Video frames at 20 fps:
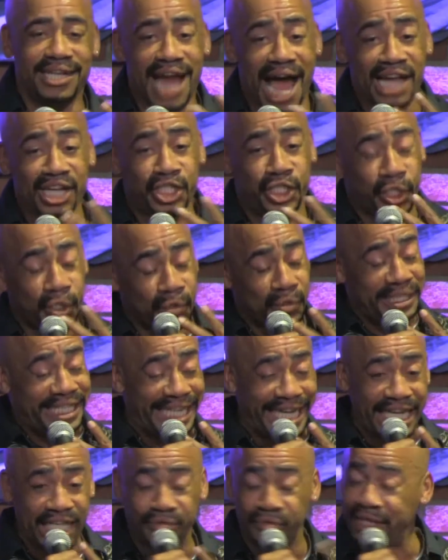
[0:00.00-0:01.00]
Not 2
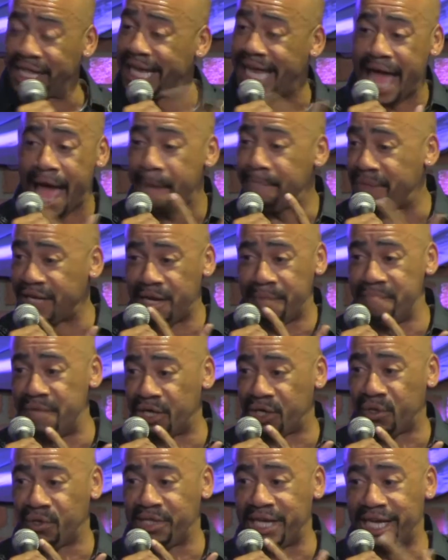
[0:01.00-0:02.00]
teeth with a gap in the
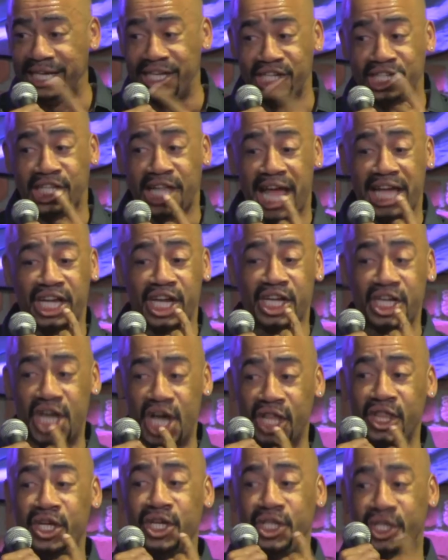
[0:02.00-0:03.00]
middle that looks like
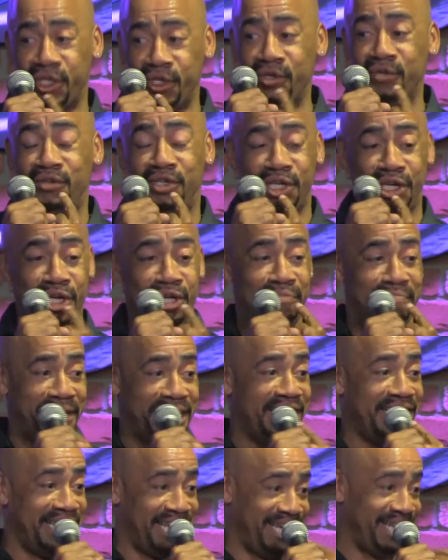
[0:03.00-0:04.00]
another tooth should
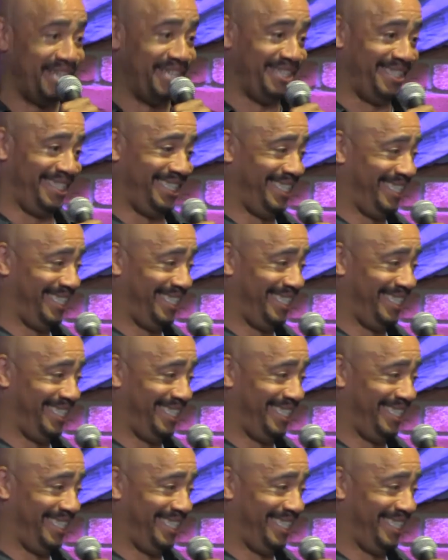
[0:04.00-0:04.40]
be there.